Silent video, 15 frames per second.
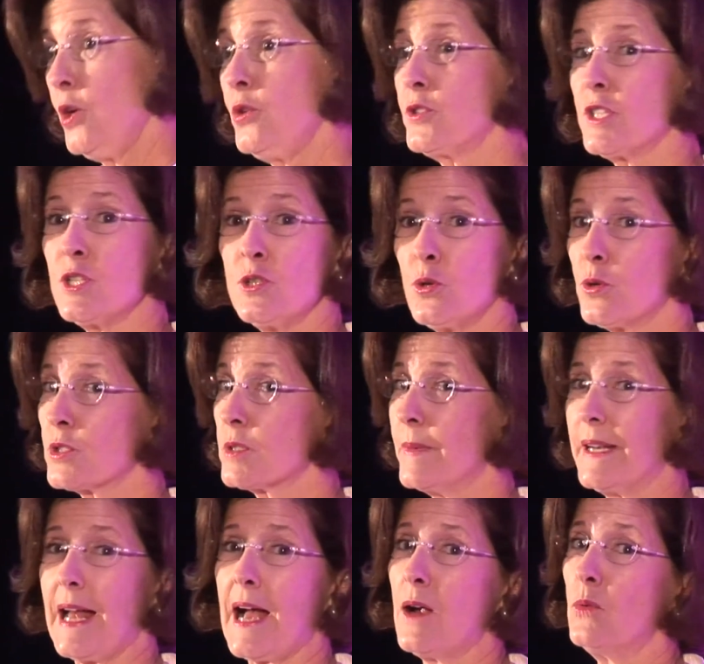whose
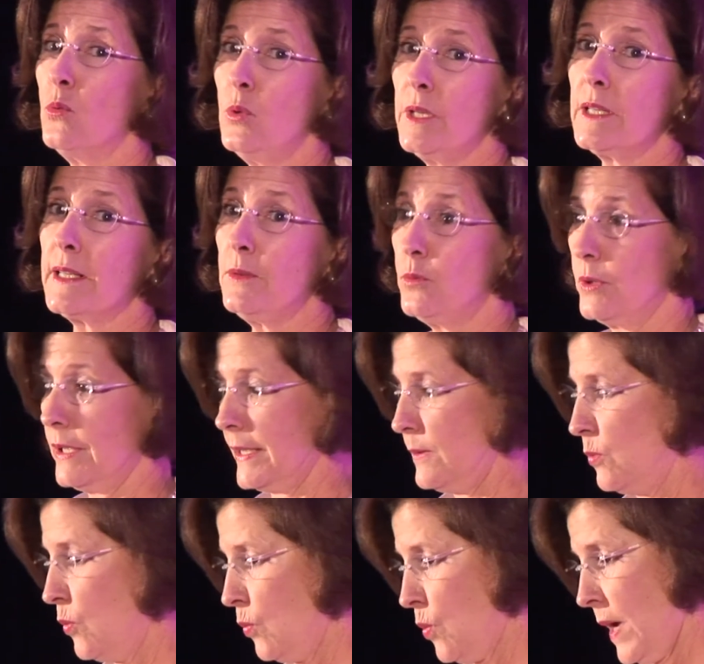endorsement I really, really
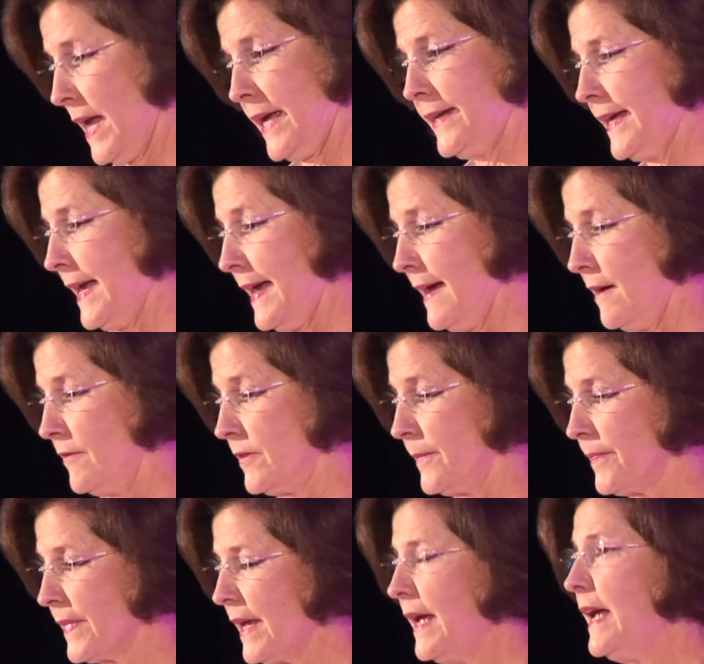had to have.
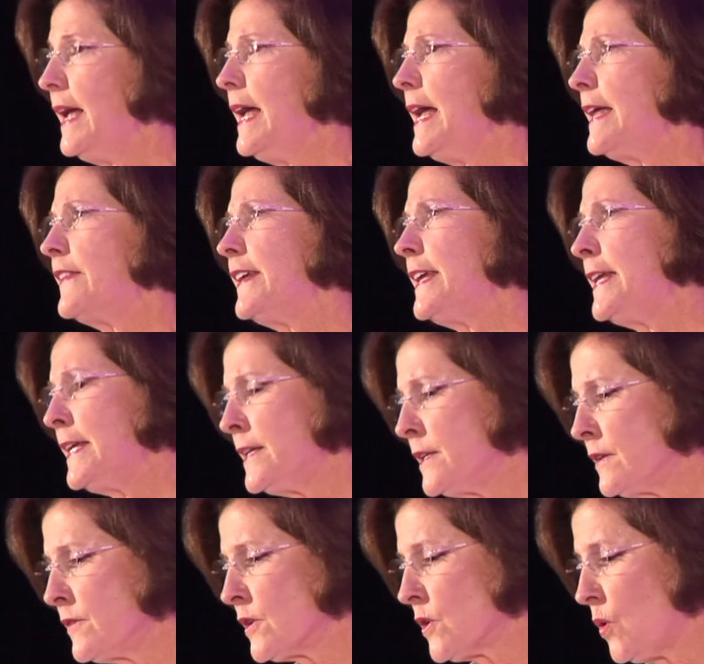At the
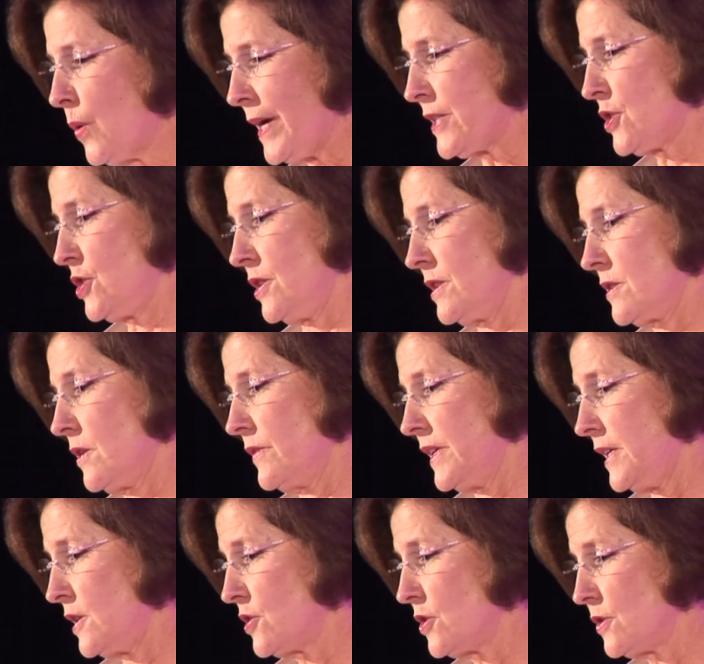end of the questions on
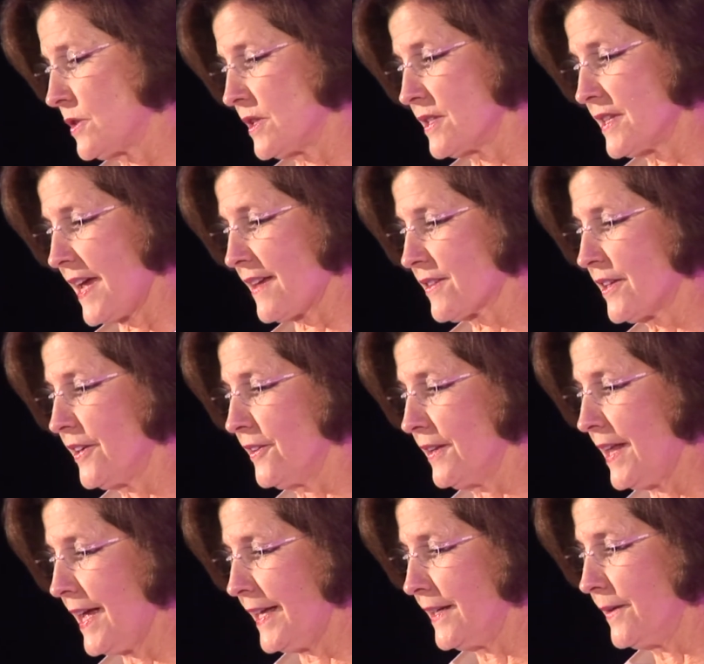the issues in South
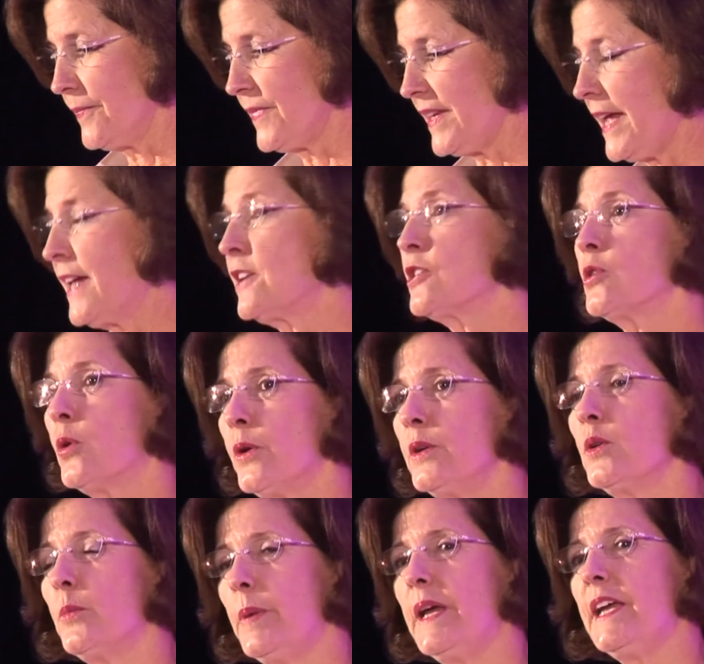Carolina, the
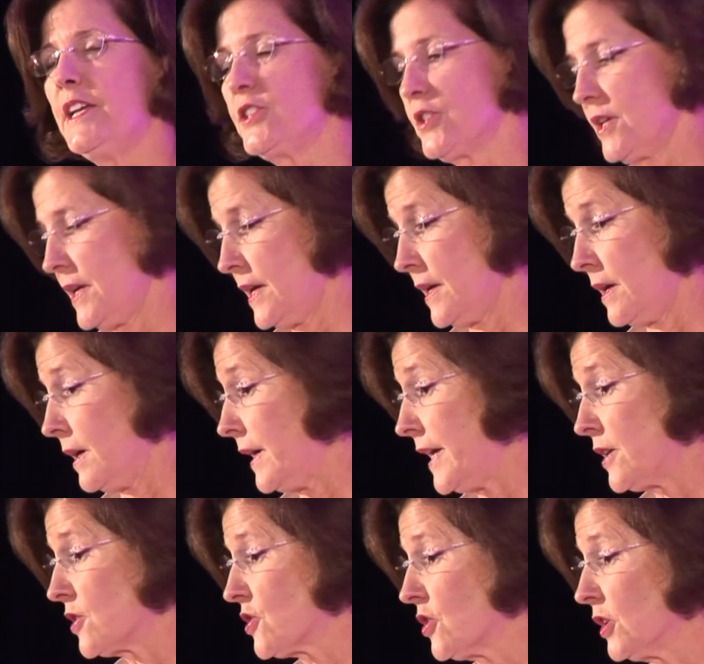editorial page
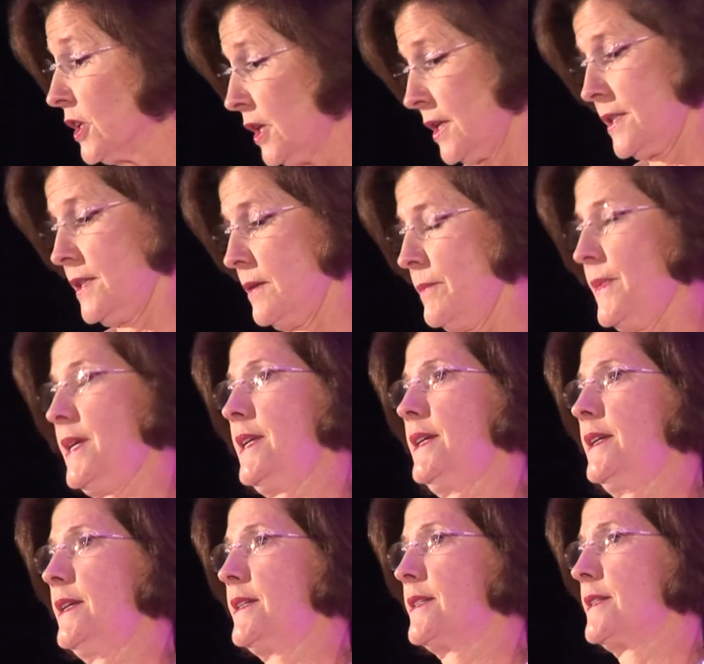editor looked at
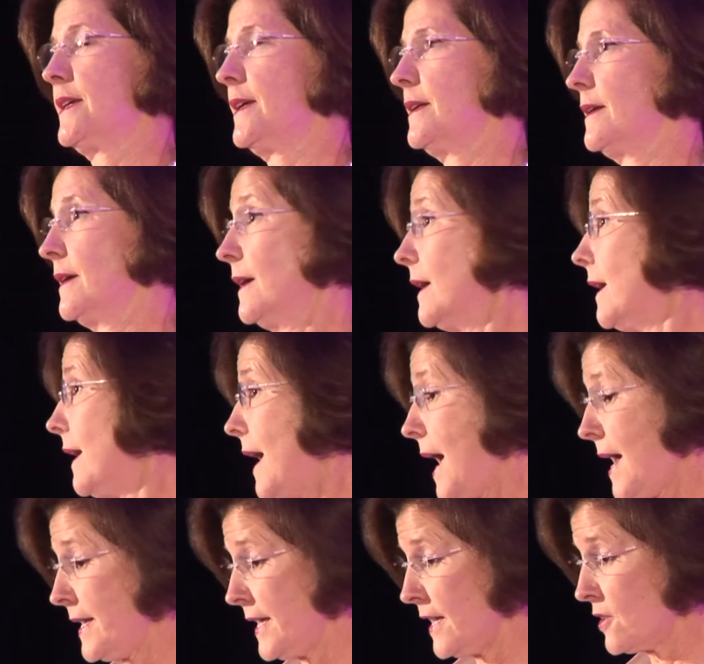me. He said,
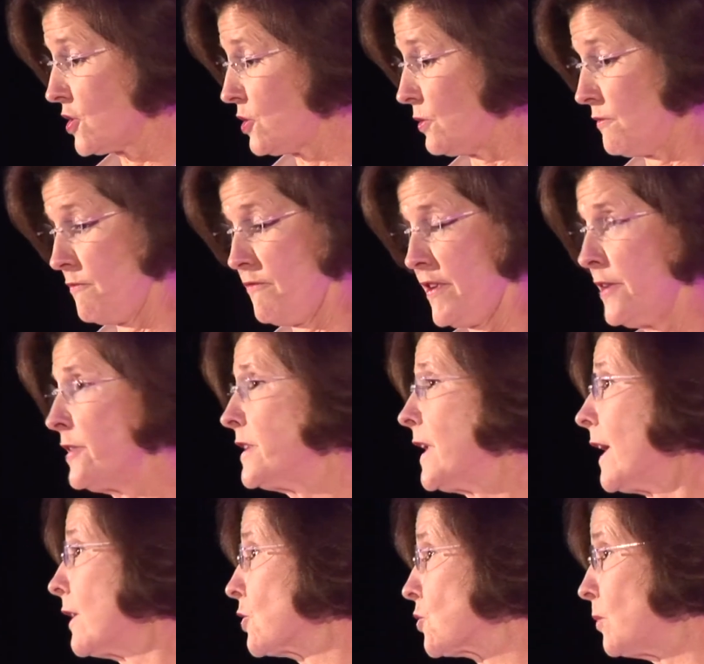"Inez, you are very
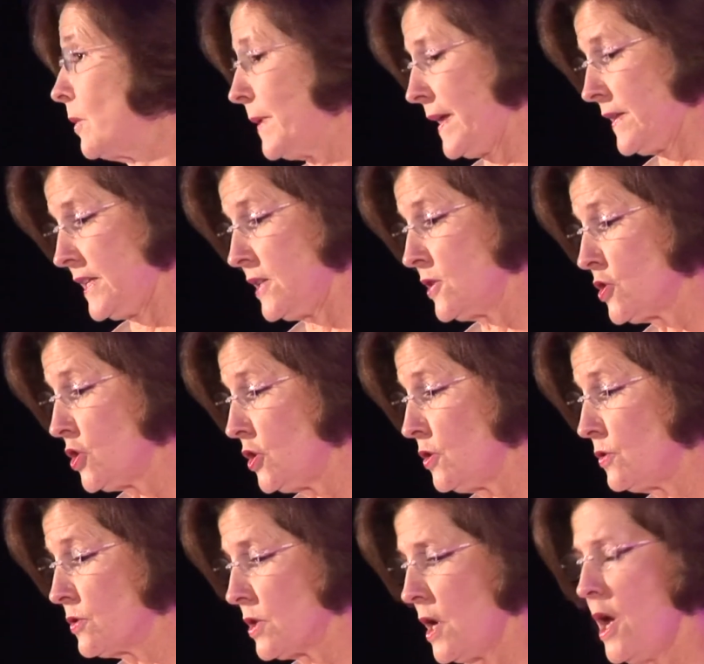knowledgeable about the
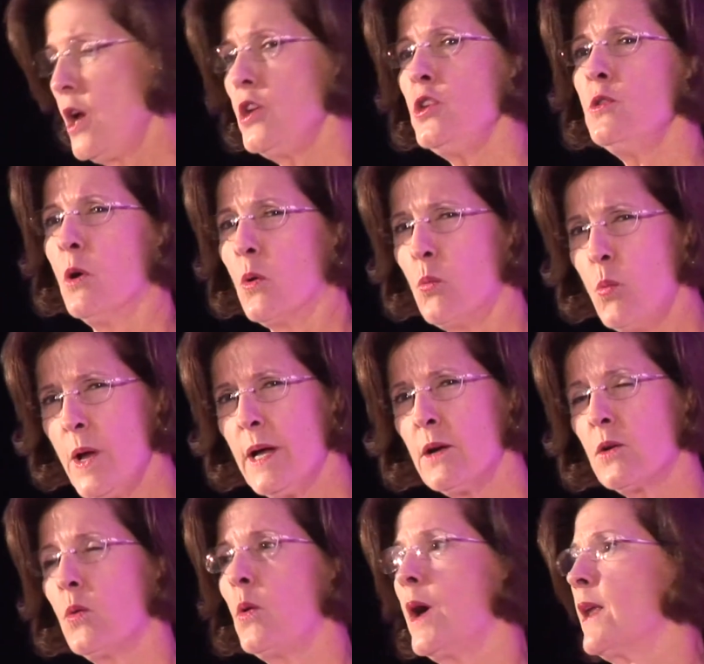issues. You are well
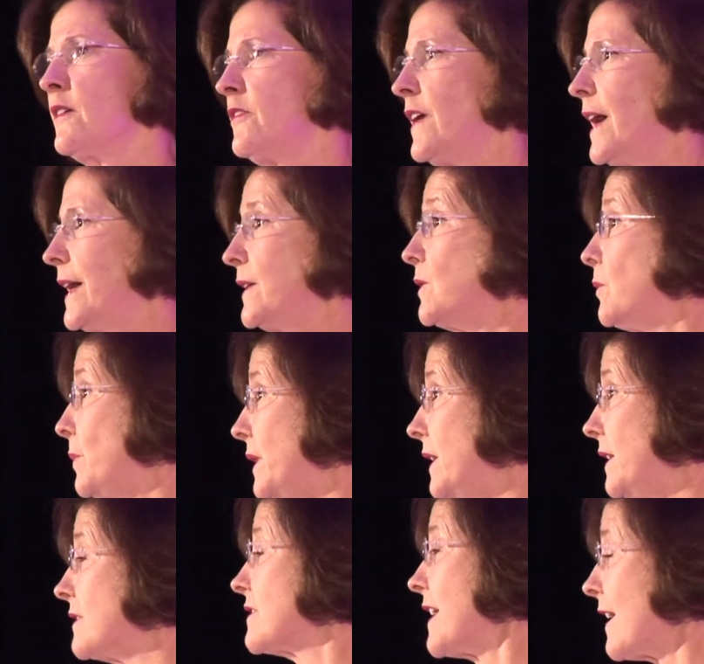qualified to
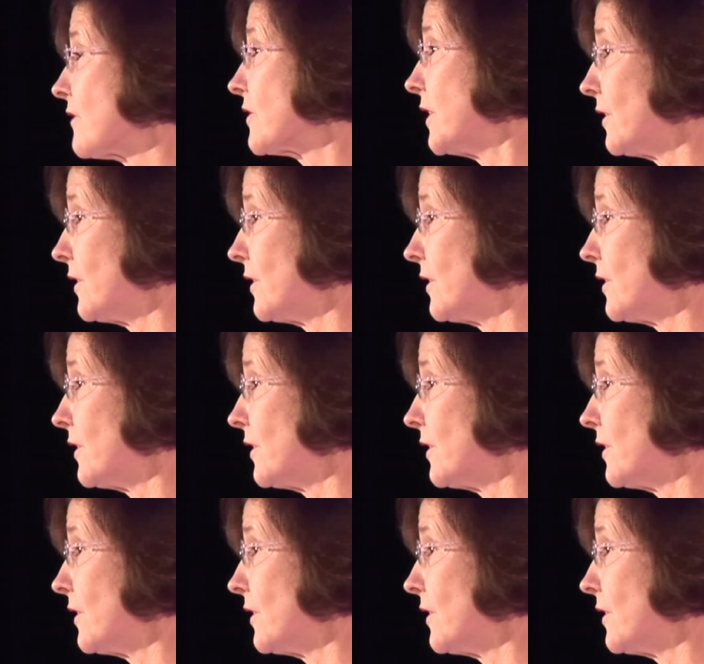be South